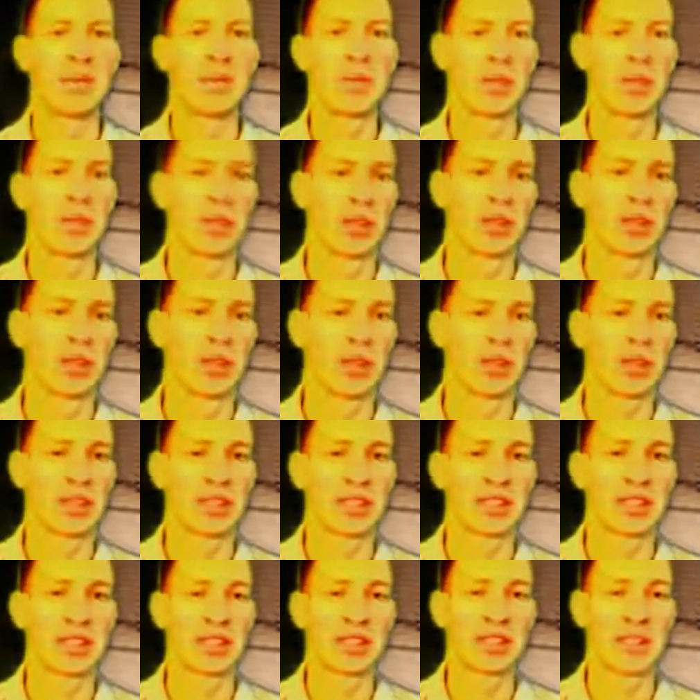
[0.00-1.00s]
People would
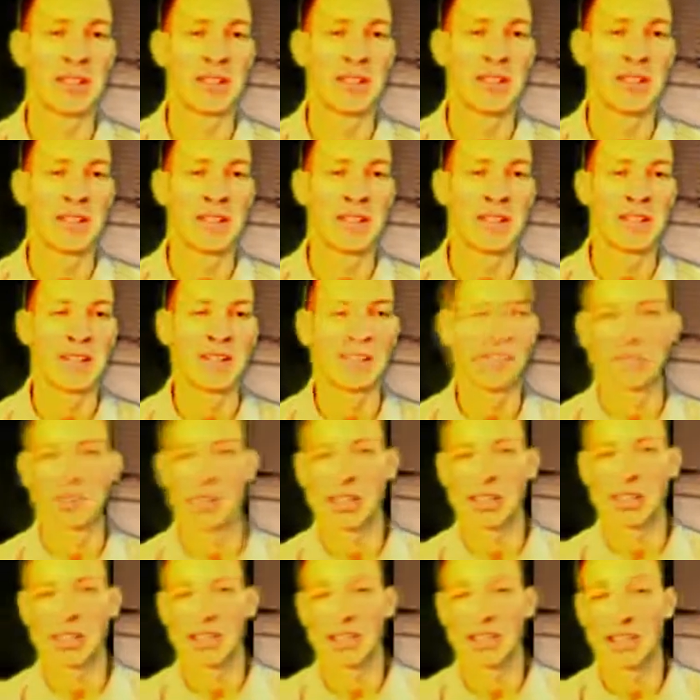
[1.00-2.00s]
notice not so
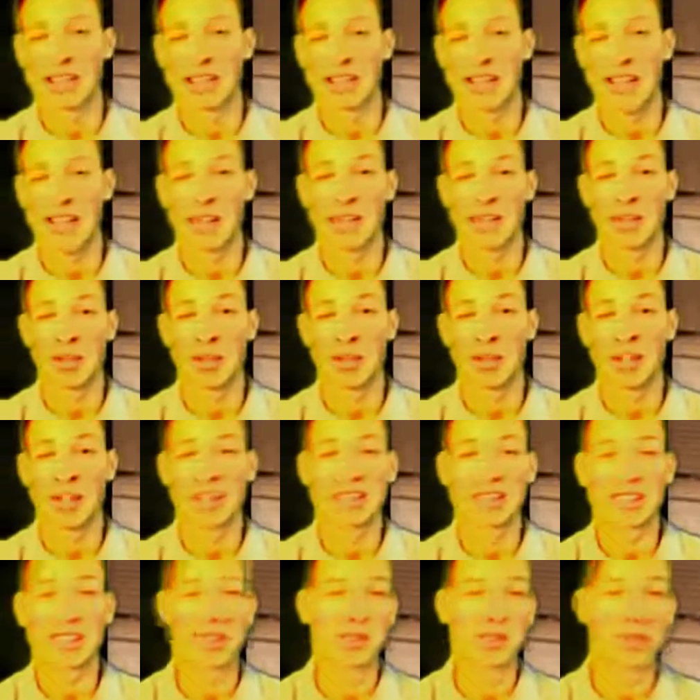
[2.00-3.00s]
much my shot,
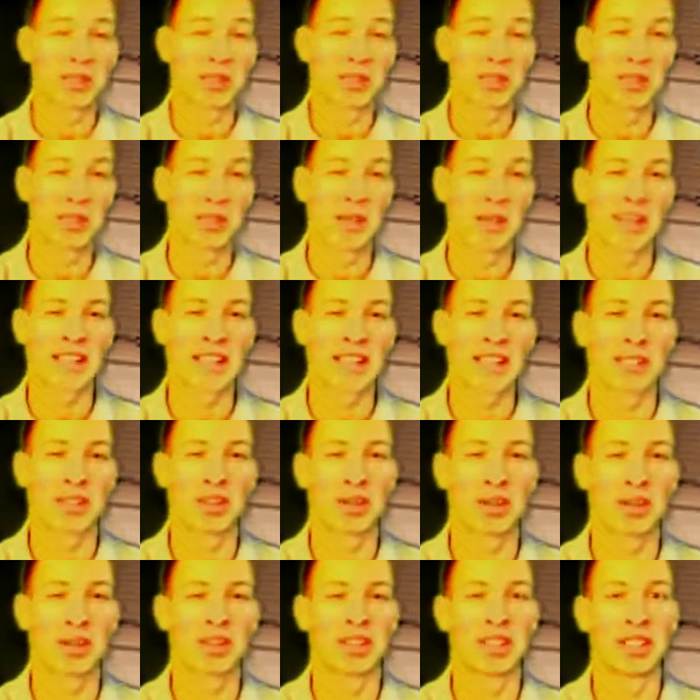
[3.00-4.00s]
not so much my
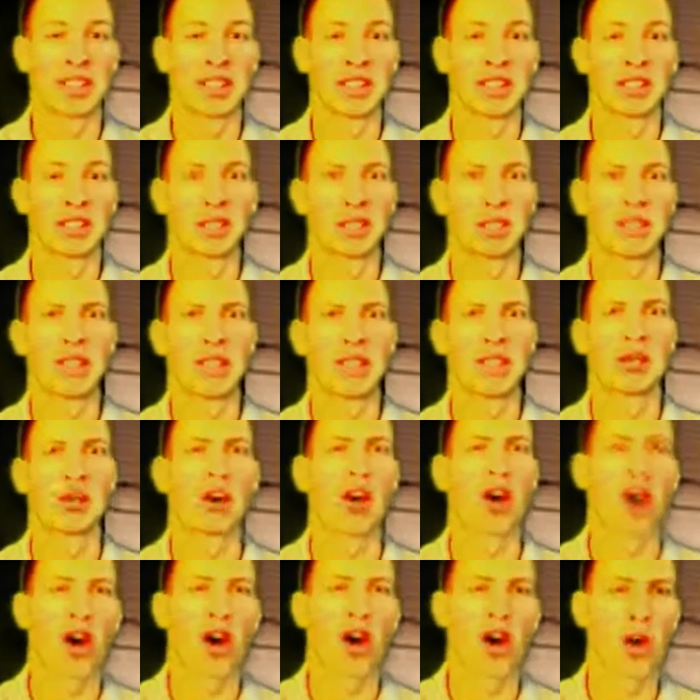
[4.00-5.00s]
basketball skills, but they would
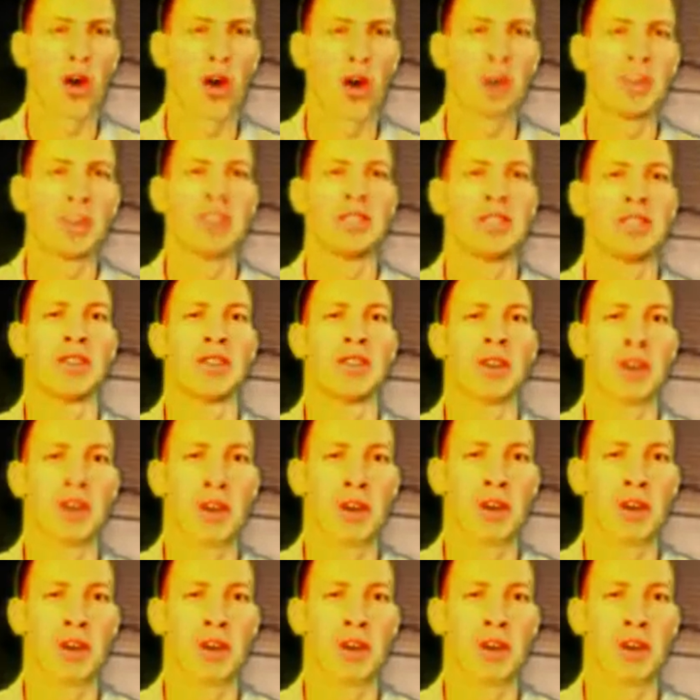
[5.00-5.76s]
always